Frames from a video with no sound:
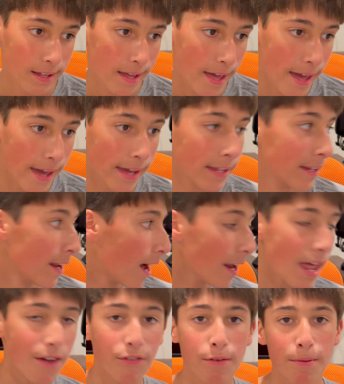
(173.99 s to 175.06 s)

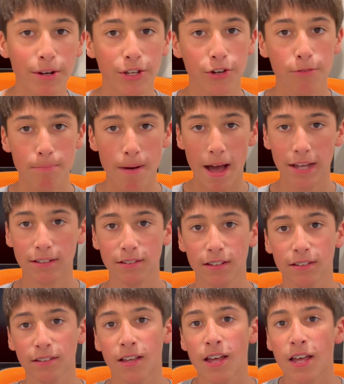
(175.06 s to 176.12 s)
not everybody who buys this